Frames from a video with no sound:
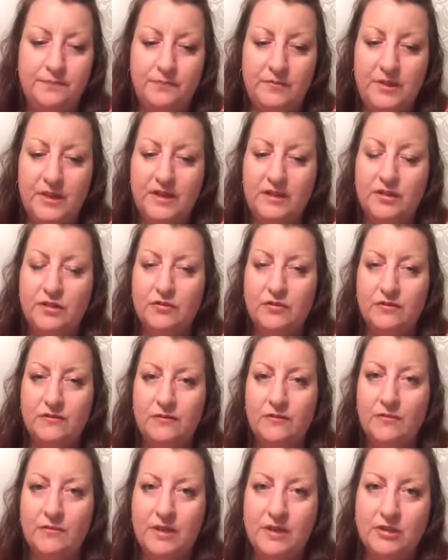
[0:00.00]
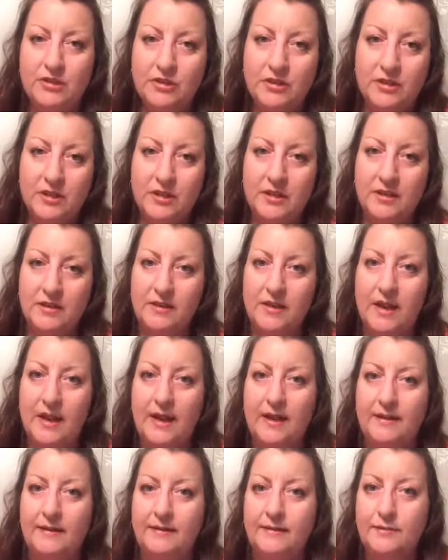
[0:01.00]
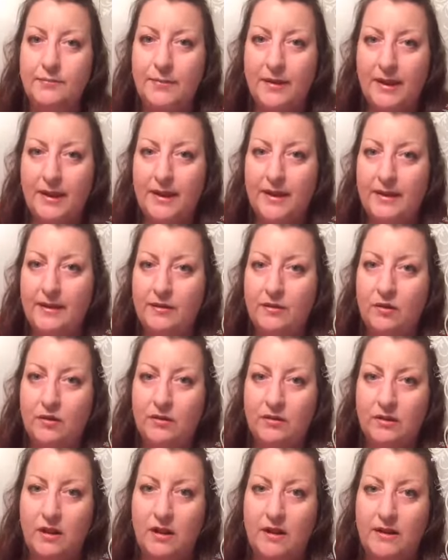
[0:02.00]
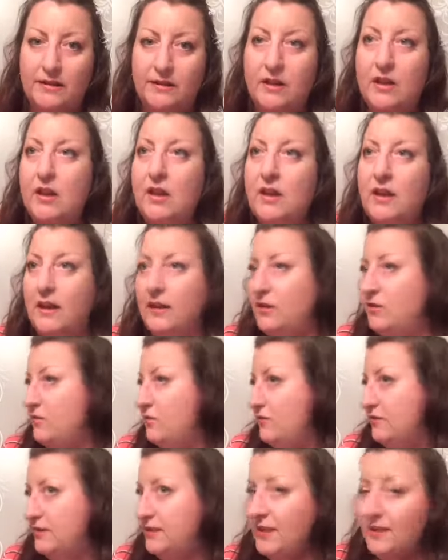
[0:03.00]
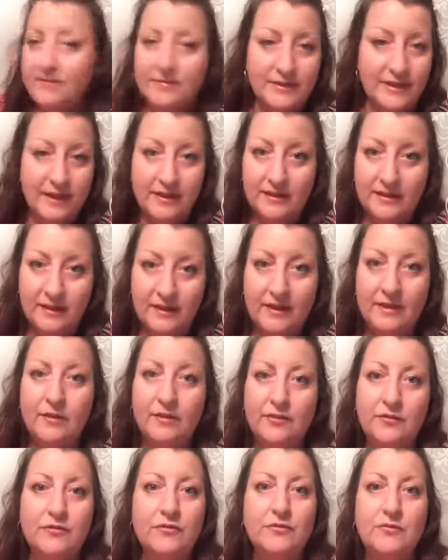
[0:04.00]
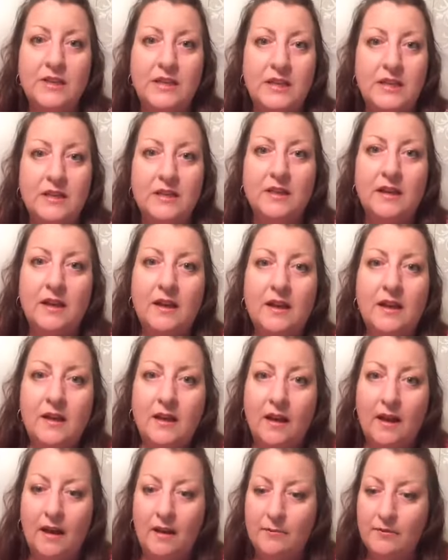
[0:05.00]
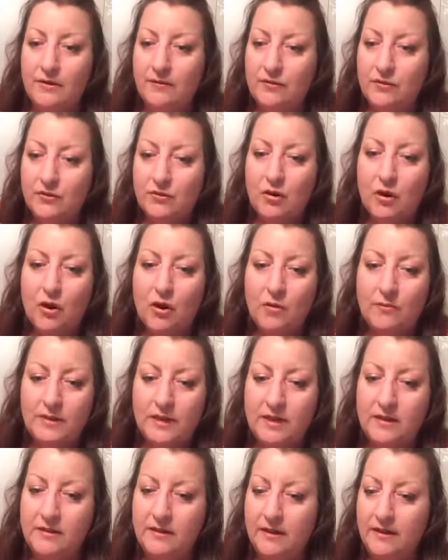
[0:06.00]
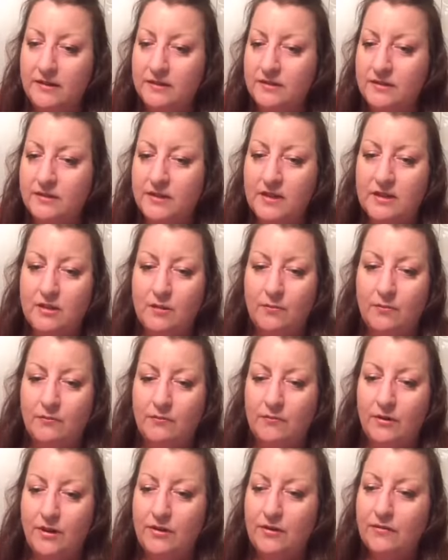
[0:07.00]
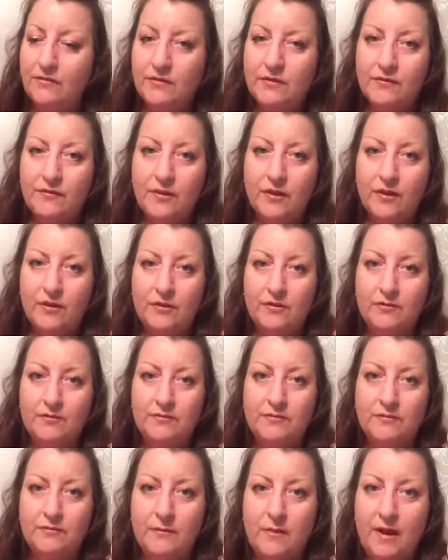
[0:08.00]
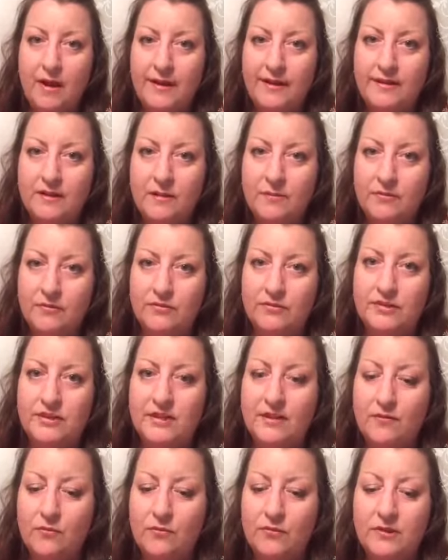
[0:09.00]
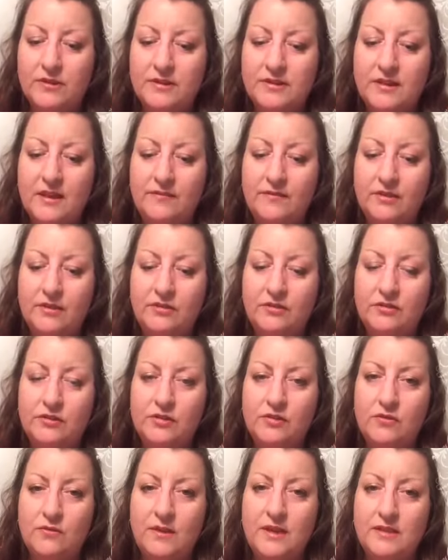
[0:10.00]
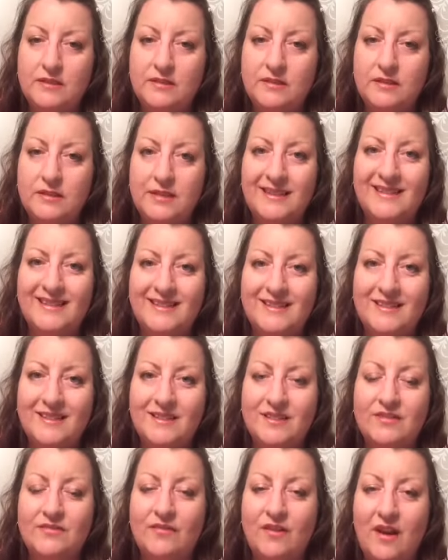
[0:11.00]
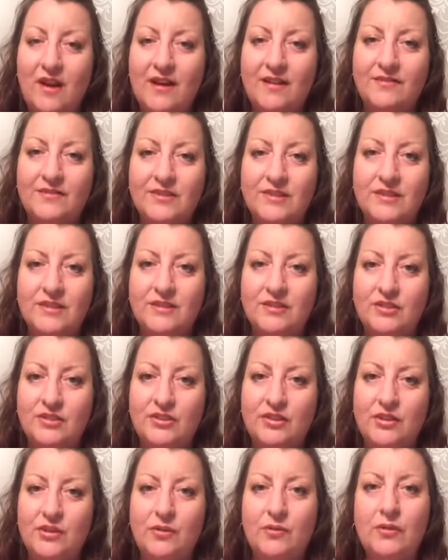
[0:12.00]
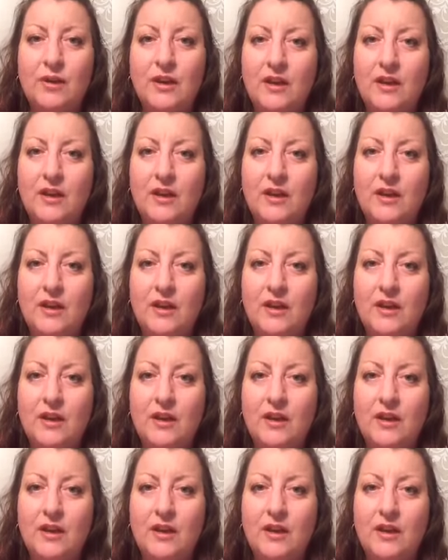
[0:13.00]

getting your information in and paying online. And you do the same exact thing through me. If you call me, and I can sign you up right over the phone. My number is 717-286-6562,